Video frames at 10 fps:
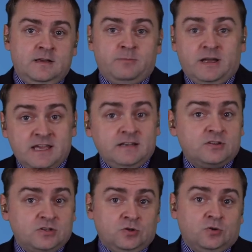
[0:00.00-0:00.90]
By the end
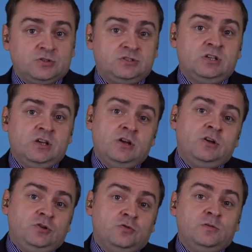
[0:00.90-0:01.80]
of the course,
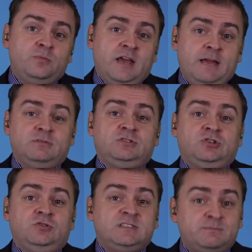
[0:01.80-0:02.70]
you'll be able
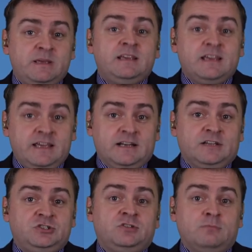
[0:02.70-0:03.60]
to speak
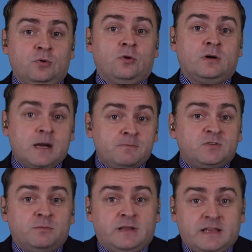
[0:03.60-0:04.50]
English more
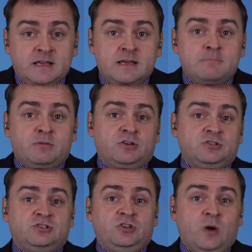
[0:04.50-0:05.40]
comfortably
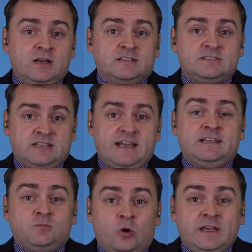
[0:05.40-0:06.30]
because you
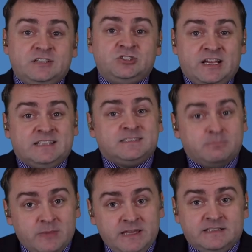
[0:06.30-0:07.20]
understand what each tense
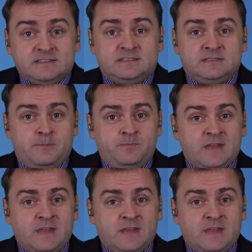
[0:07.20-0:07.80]
means.